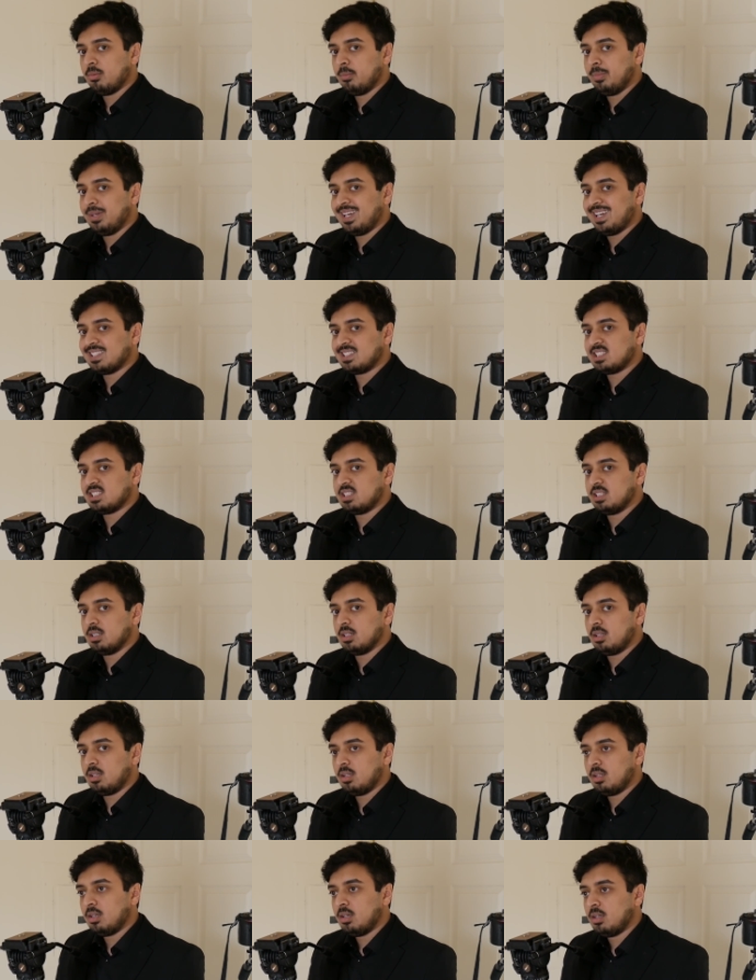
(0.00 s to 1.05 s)
Be as
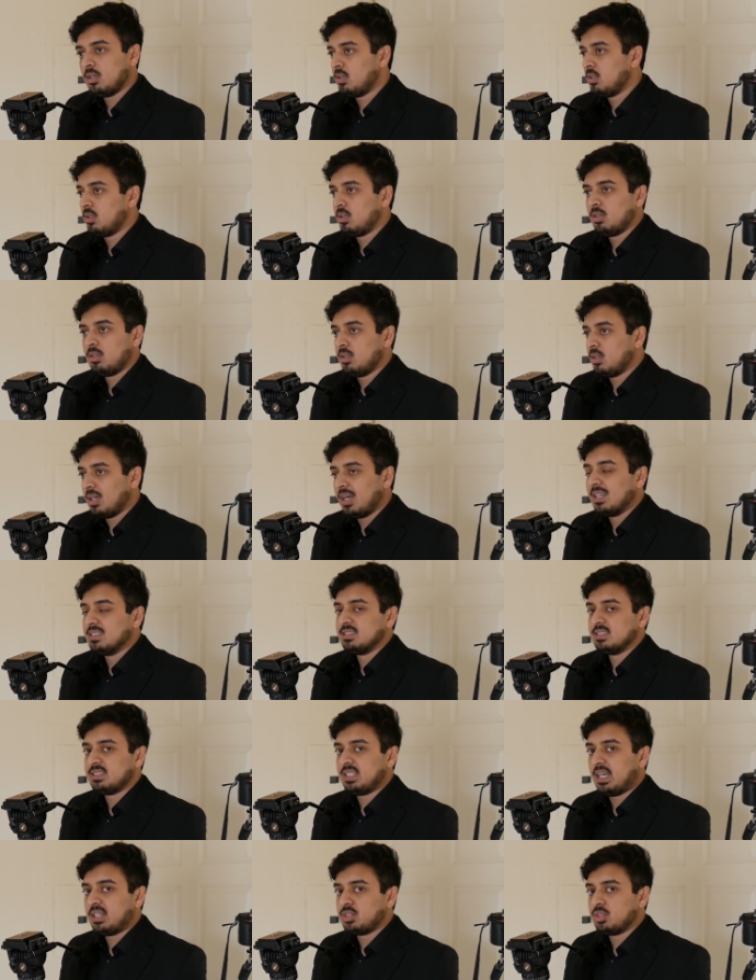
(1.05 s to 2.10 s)
still as a
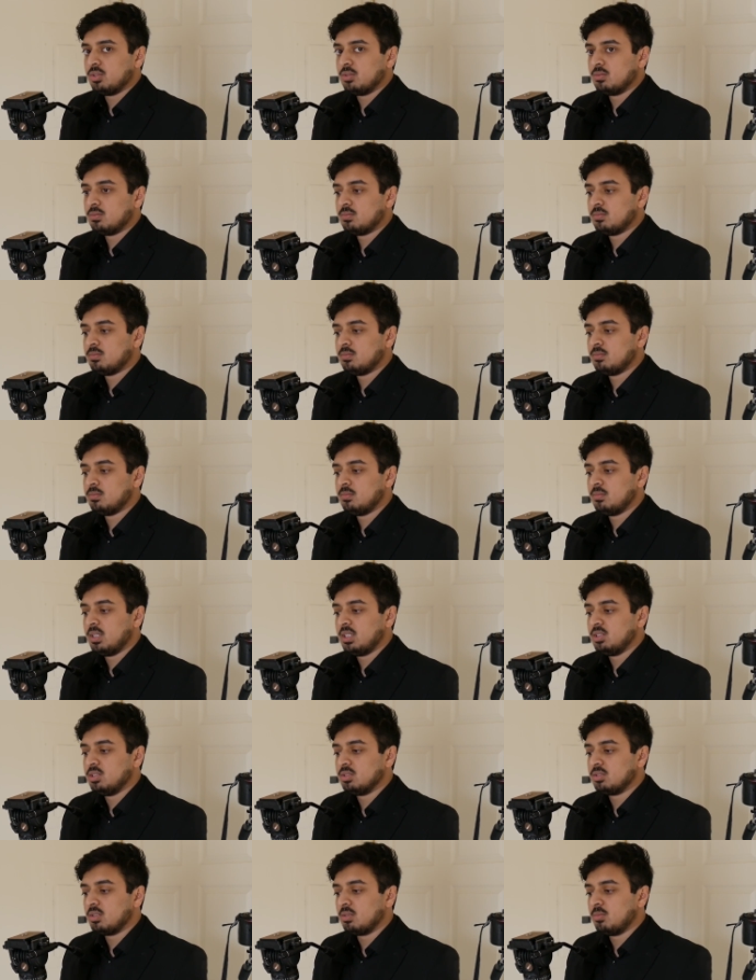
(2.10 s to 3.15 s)
statue.
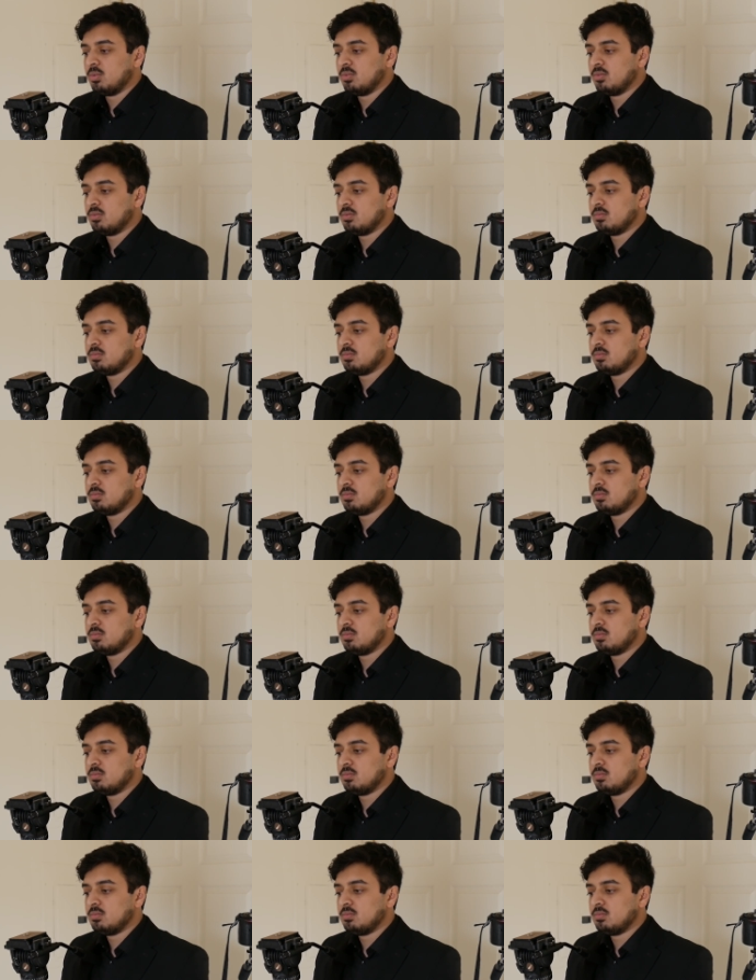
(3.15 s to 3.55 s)
Just don't move.